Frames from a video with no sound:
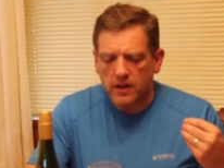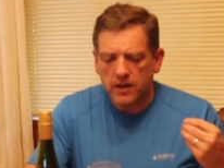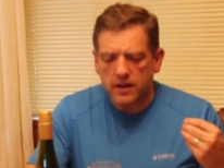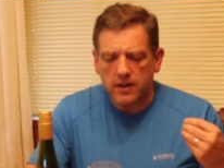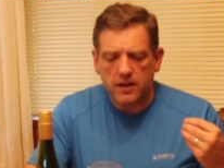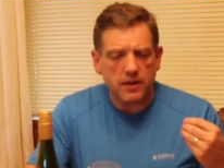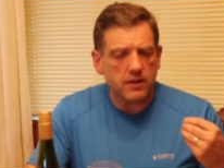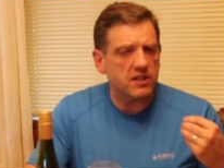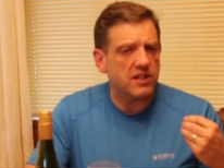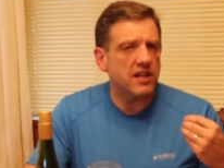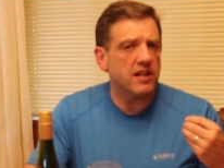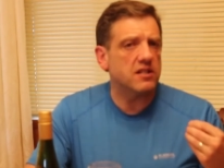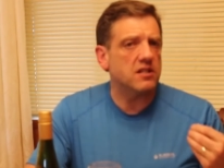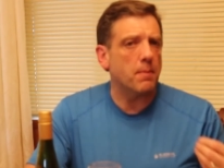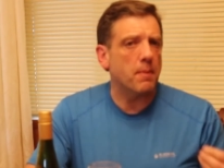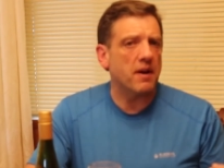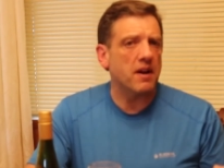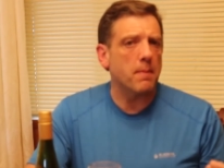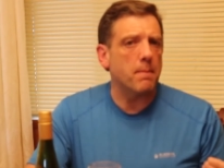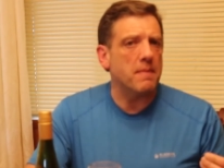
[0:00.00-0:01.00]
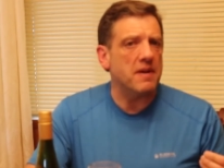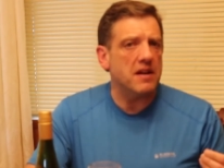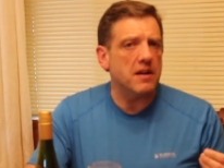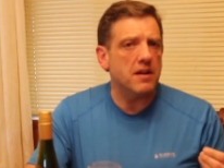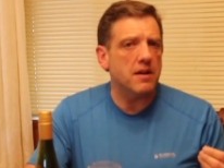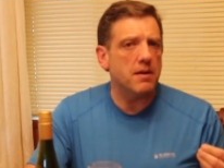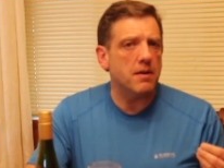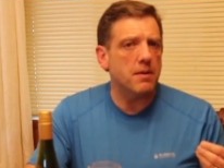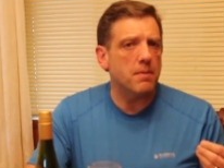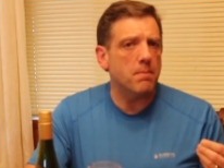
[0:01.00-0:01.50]
I'd say it's about a
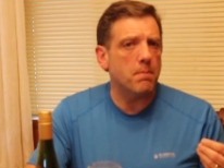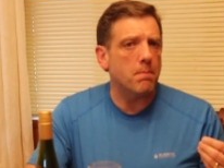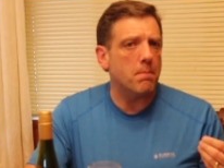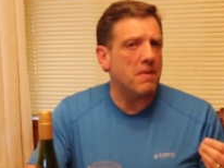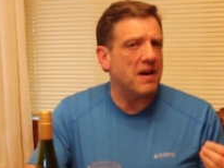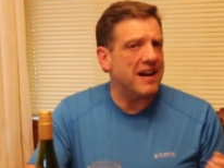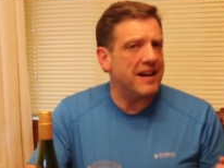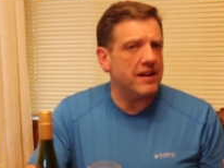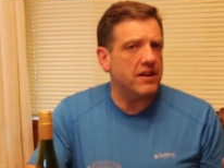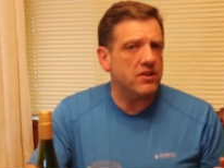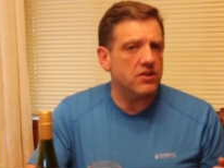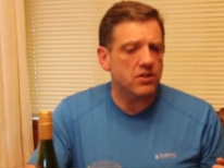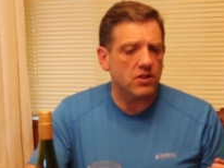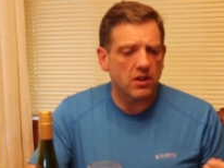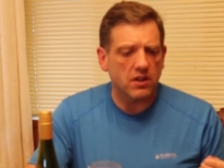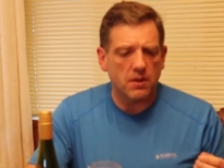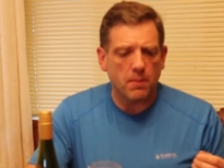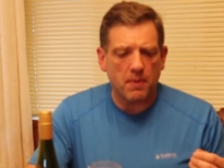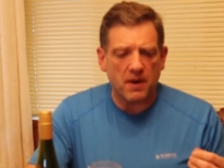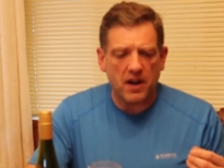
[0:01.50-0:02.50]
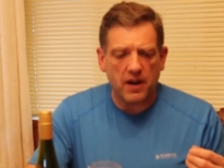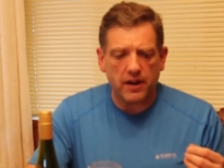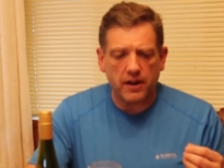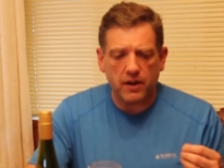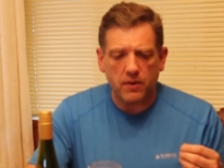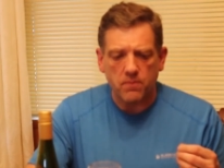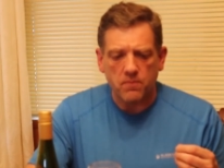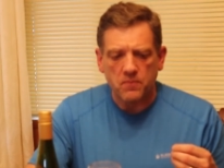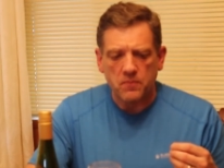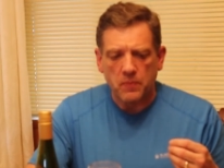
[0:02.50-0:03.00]
medium minus on the
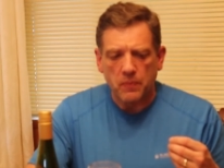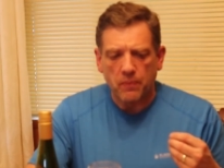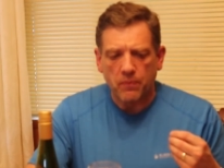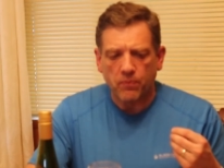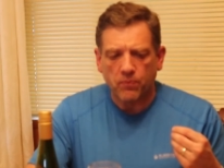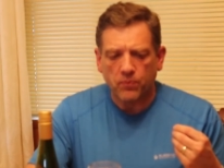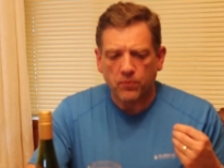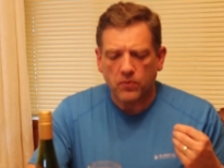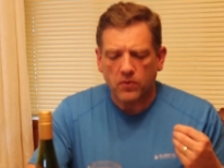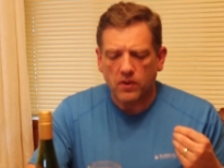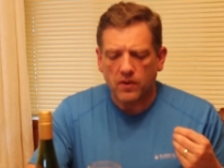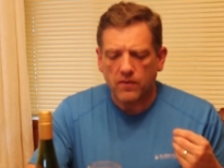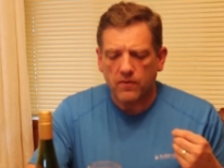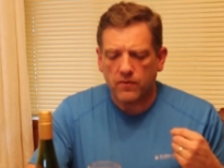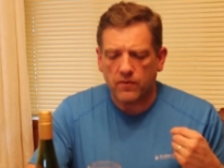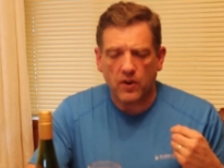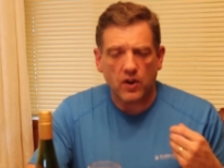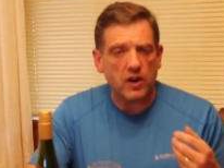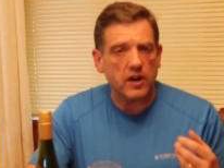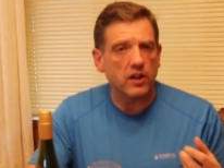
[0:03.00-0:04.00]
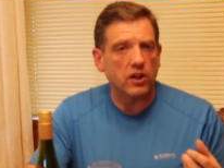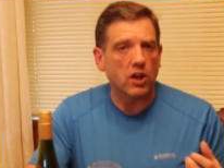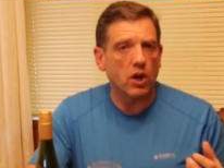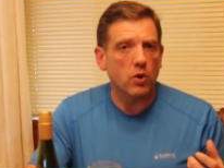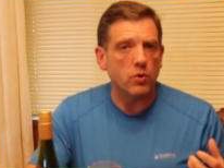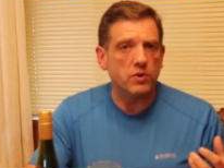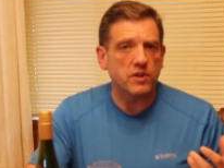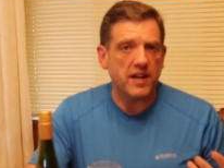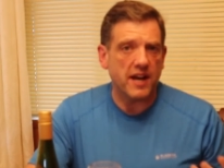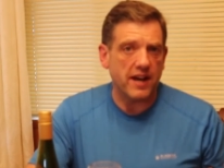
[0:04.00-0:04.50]
body. Very
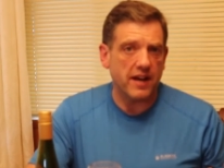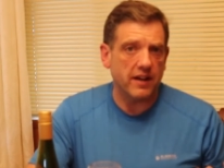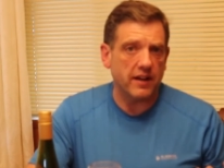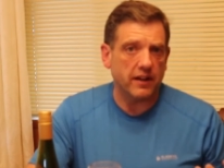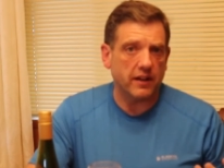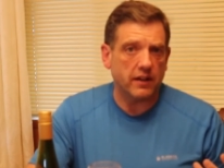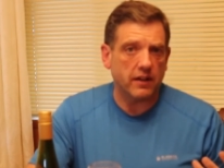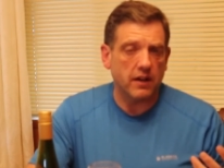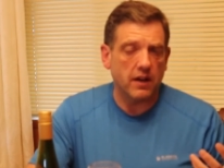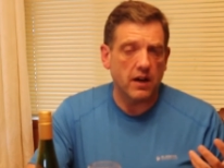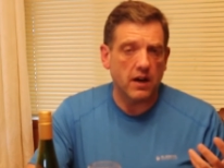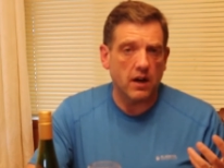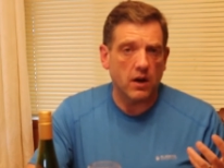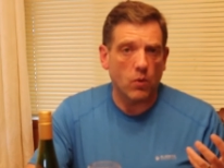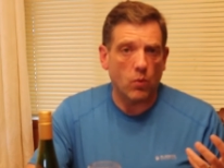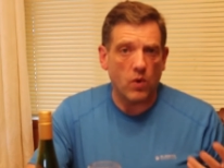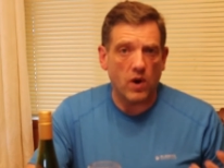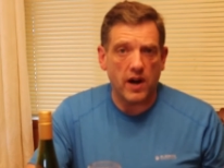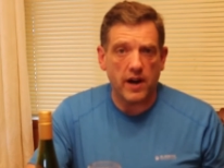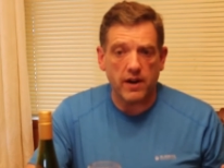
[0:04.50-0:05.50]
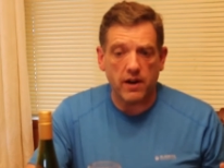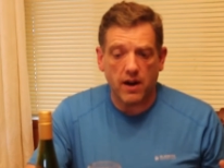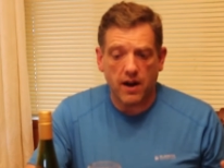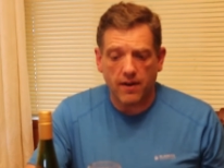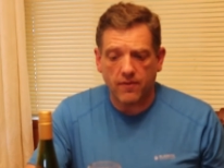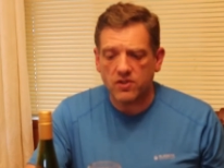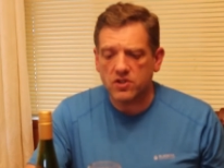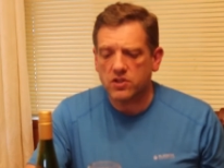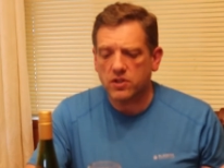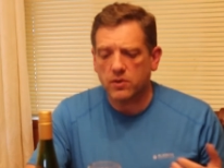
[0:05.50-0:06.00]
low tannic wine,
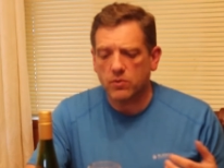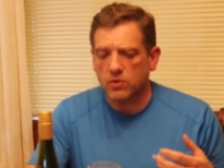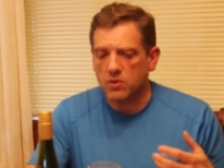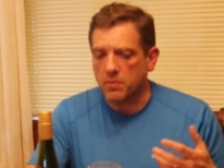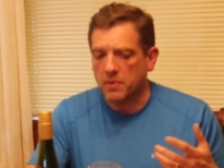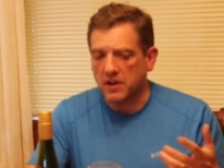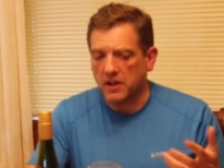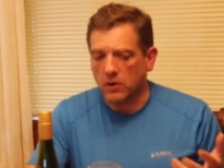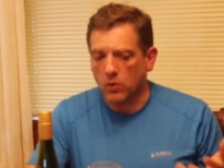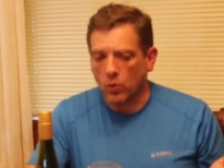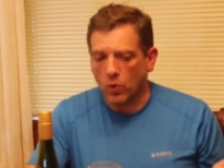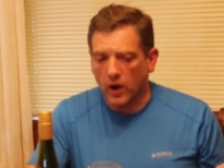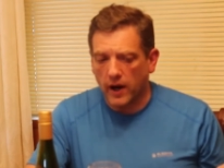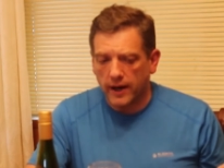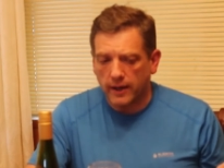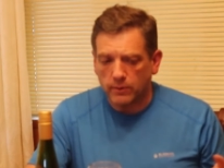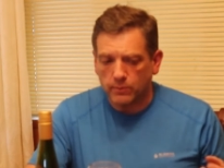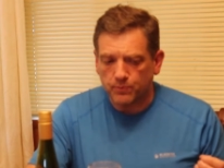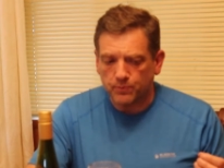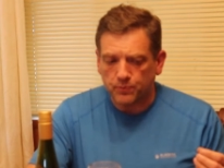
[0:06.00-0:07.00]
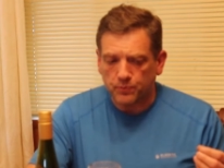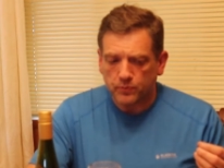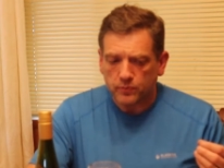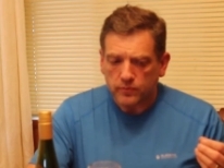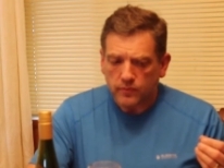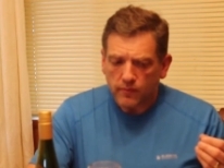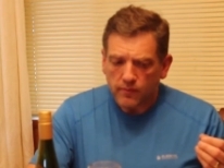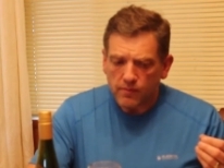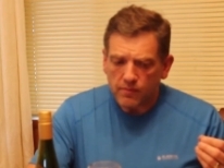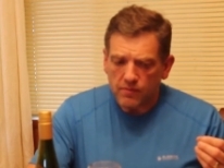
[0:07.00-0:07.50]
obviously, with being white.
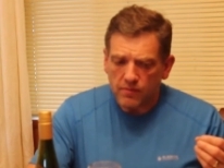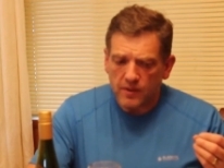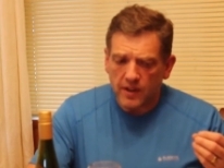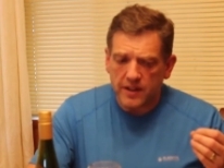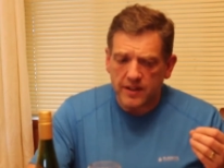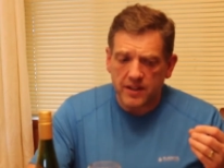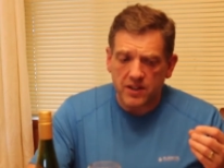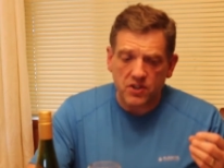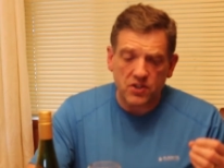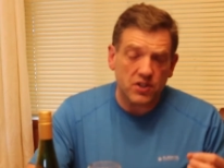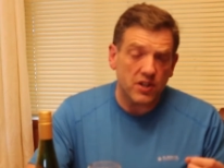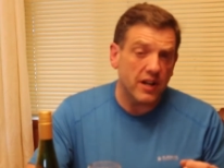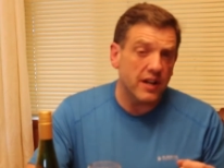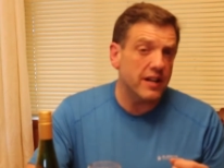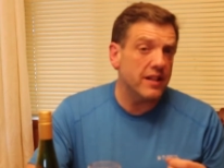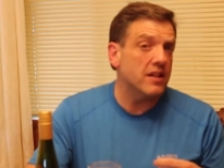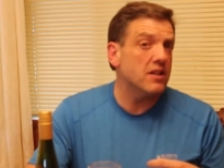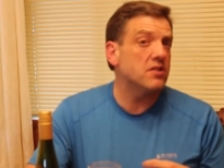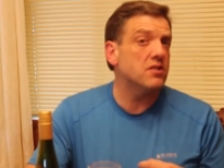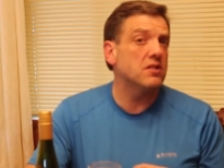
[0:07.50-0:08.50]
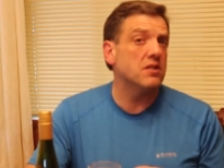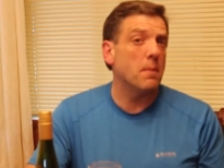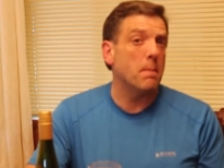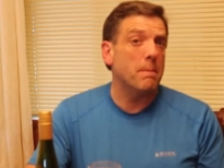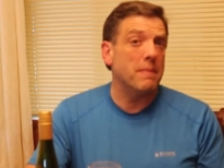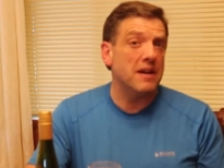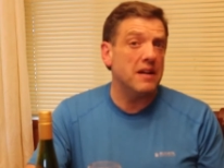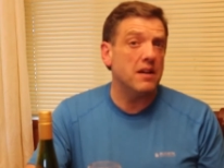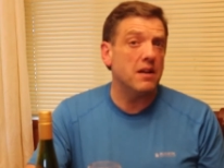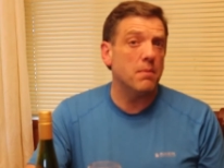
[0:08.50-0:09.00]
The acidity, this is a
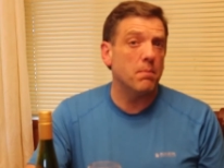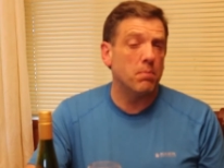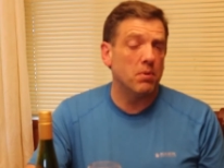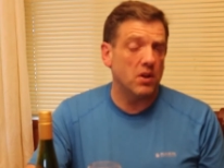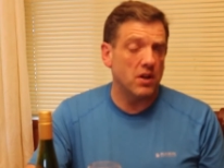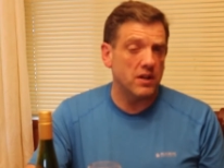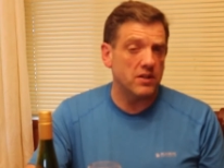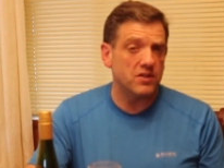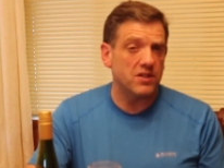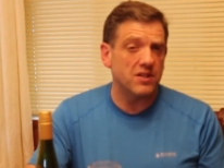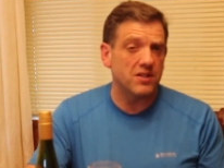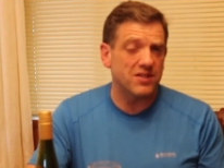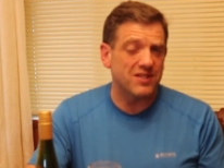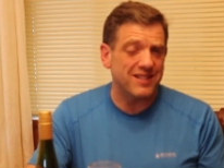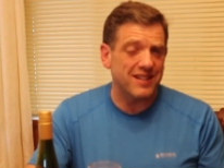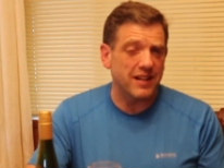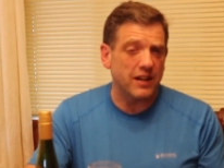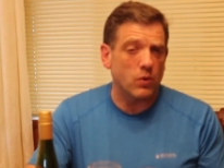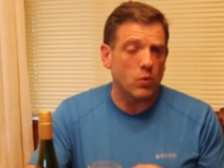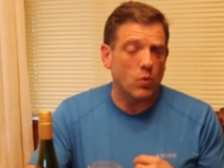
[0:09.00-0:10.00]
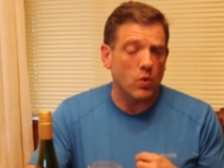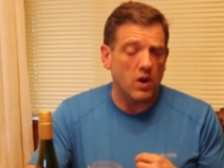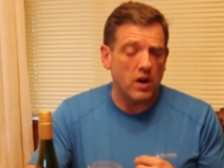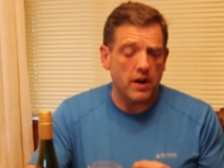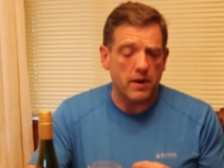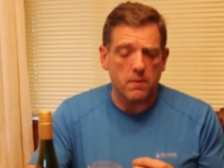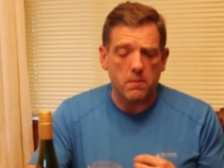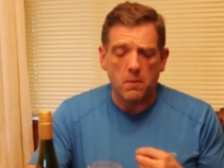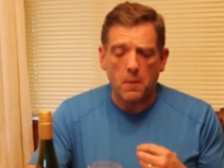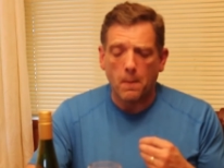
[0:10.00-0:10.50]
medium plus acidic
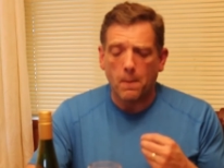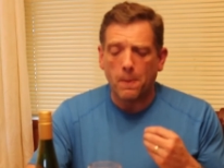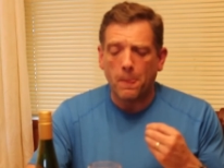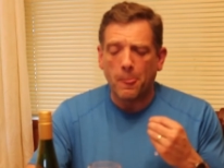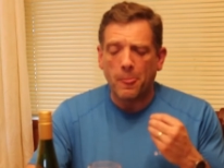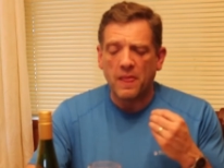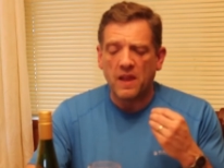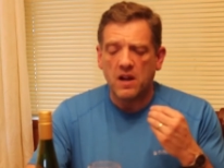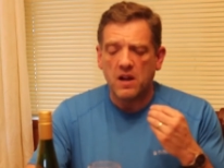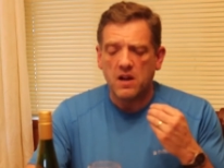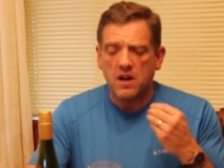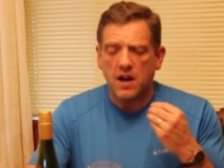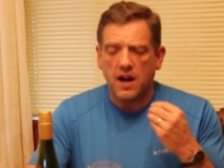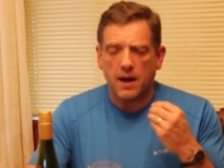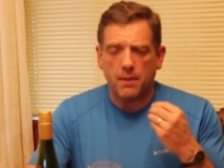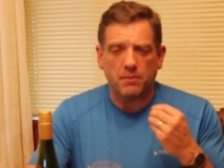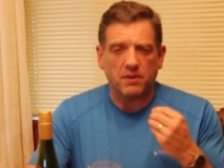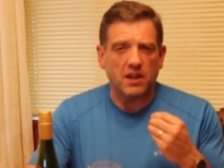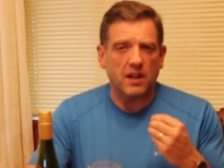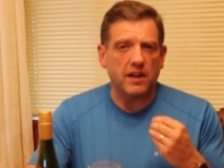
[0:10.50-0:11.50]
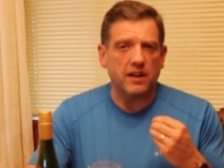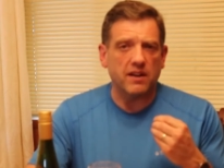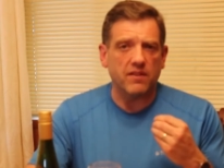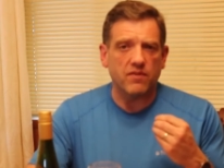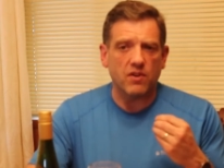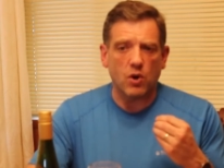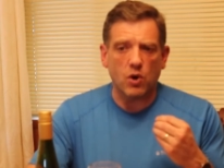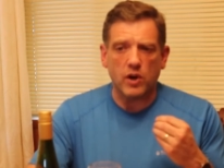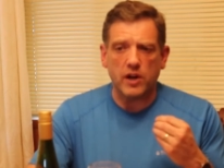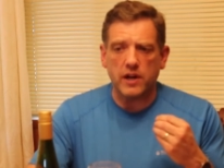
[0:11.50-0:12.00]
wine. I'm getting a
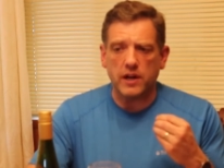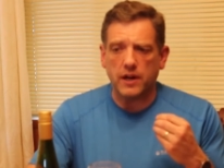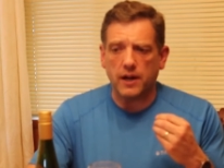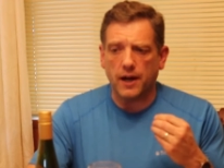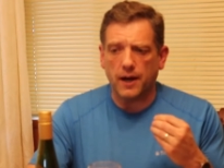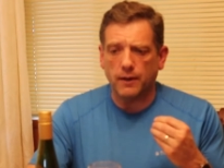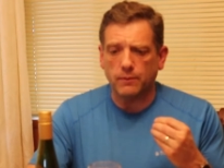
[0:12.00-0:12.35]
very